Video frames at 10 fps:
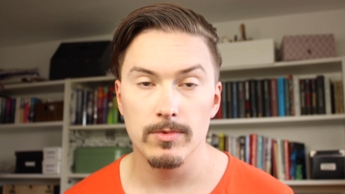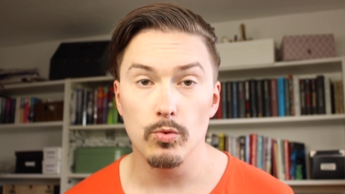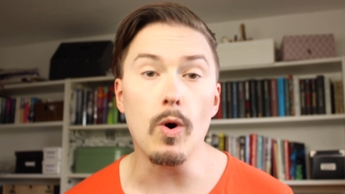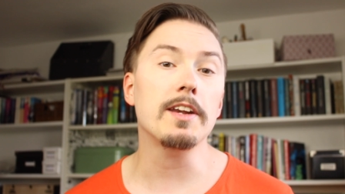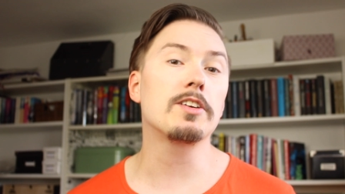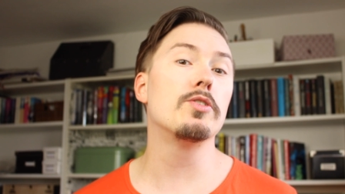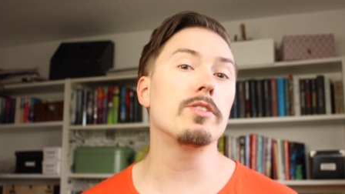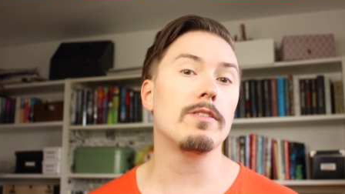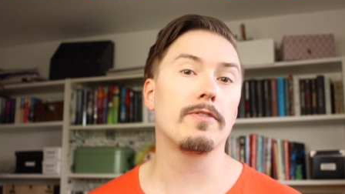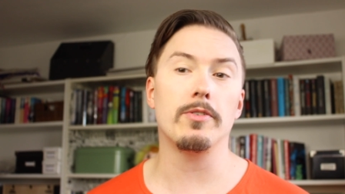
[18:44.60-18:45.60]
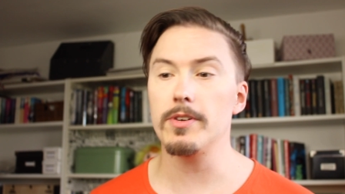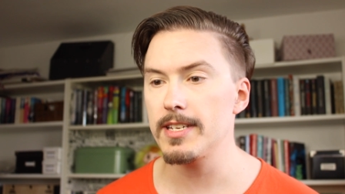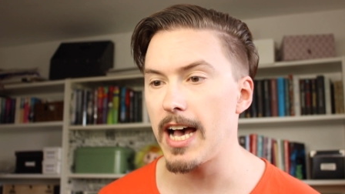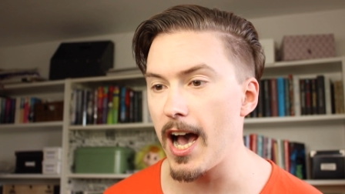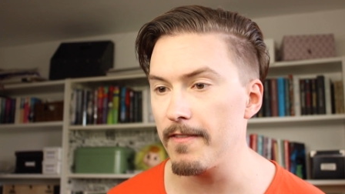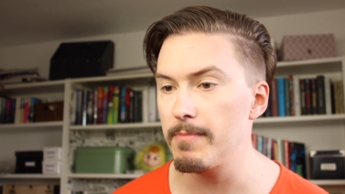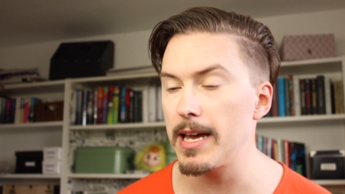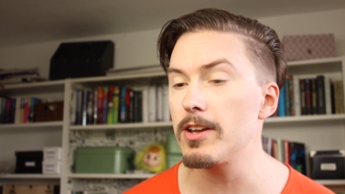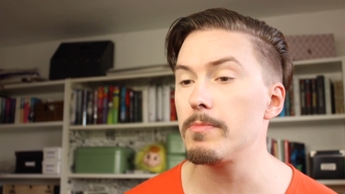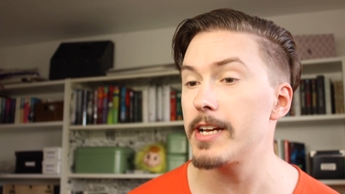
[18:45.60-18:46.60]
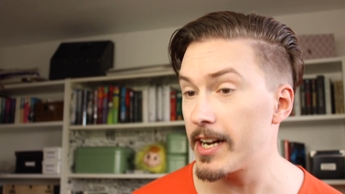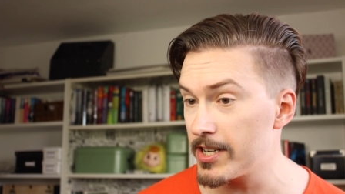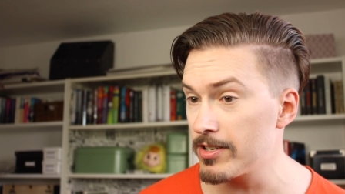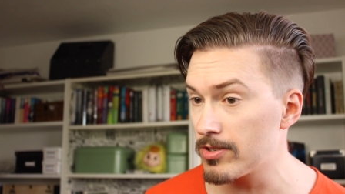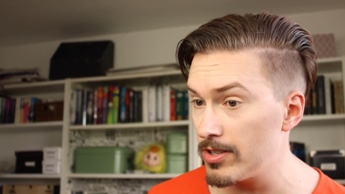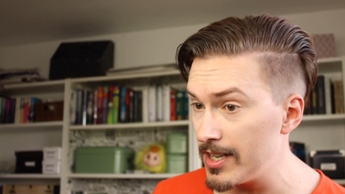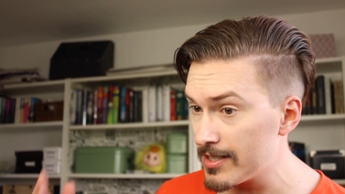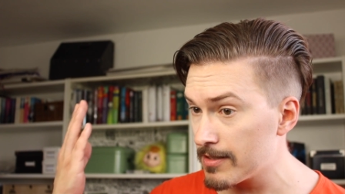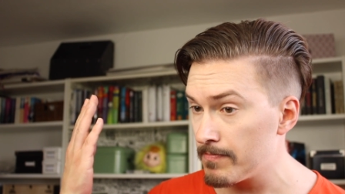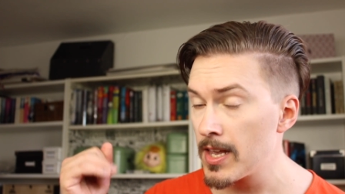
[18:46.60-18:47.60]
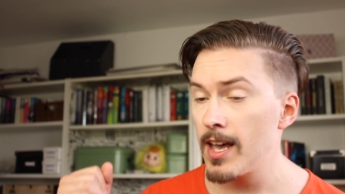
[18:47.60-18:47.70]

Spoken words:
One could, of course, have many objections to this.